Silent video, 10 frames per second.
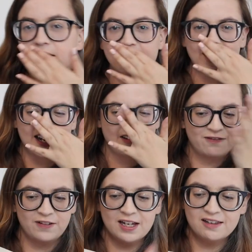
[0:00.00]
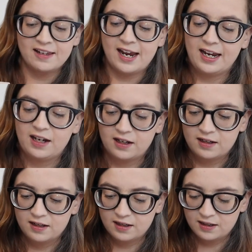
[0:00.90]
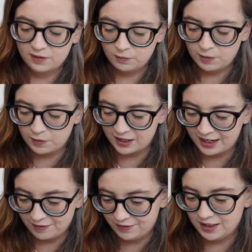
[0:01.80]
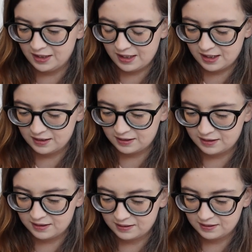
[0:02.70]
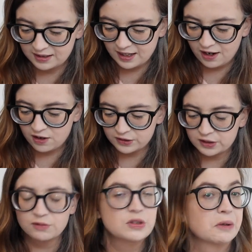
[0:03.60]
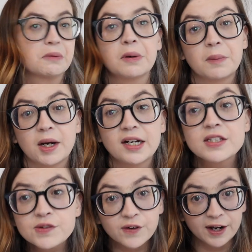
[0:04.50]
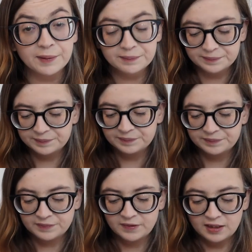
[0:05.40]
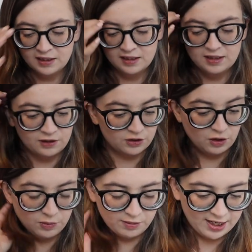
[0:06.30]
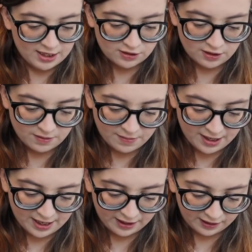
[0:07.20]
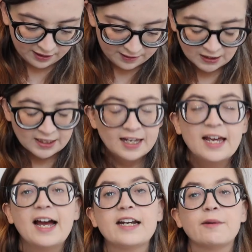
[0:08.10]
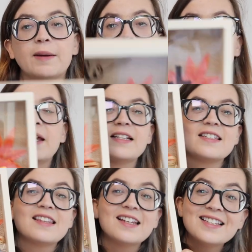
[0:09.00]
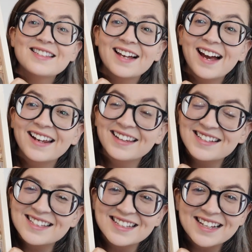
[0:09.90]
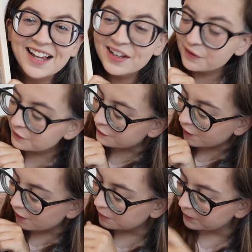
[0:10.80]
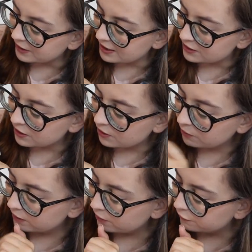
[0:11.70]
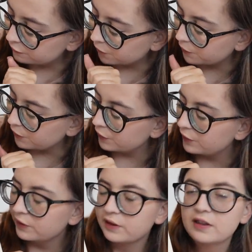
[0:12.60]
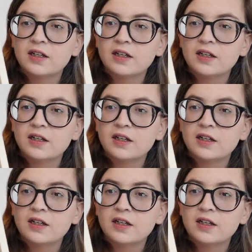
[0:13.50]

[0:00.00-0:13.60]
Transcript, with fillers: sign, and I feel like we were gifted this because I also don't know where it's from. There's no brand on the back. Anyway, it's this sign that says "Hello Fall" with these cute little floral